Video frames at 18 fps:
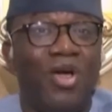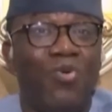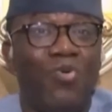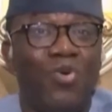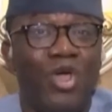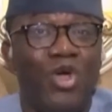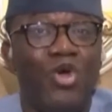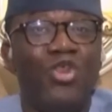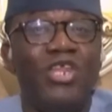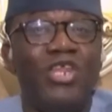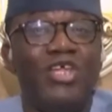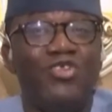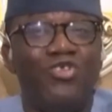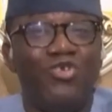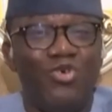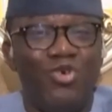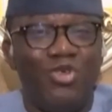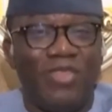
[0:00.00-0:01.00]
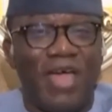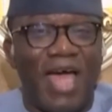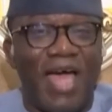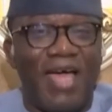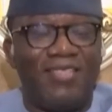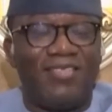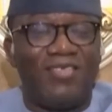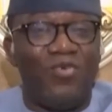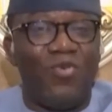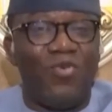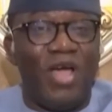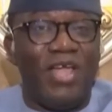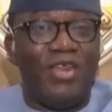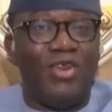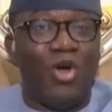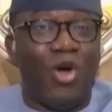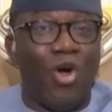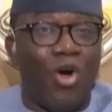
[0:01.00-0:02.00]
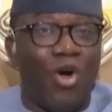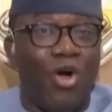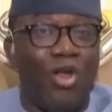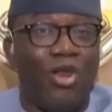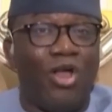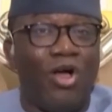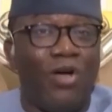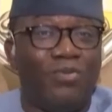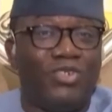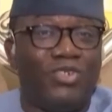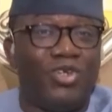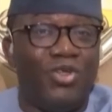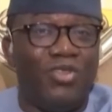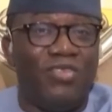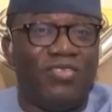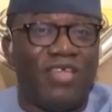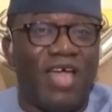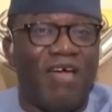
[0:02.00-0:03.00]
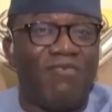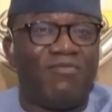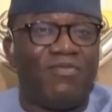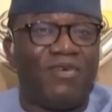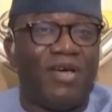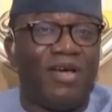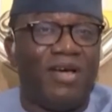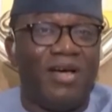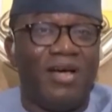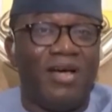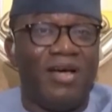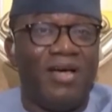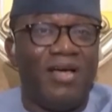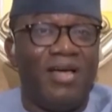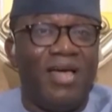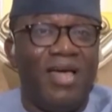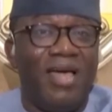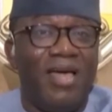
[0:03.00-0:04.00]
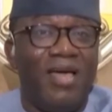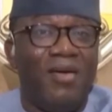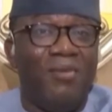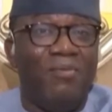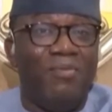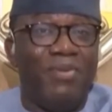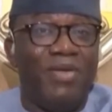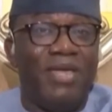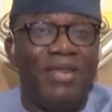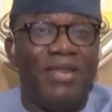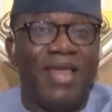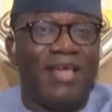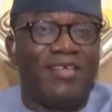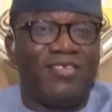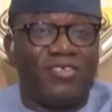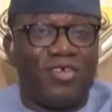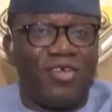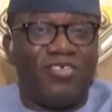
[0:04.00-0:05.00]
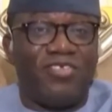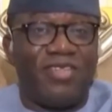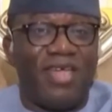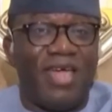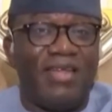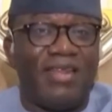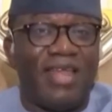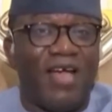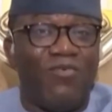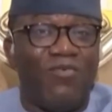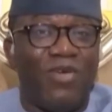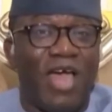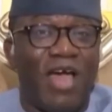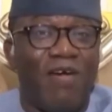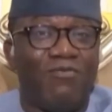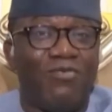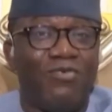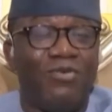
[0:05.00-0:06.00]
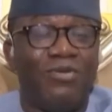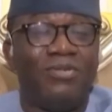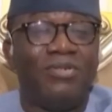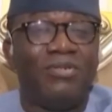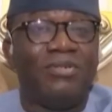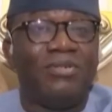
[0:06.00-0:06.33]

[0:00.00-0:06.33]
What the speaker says: We only do that when all options have been exhausted and we haven't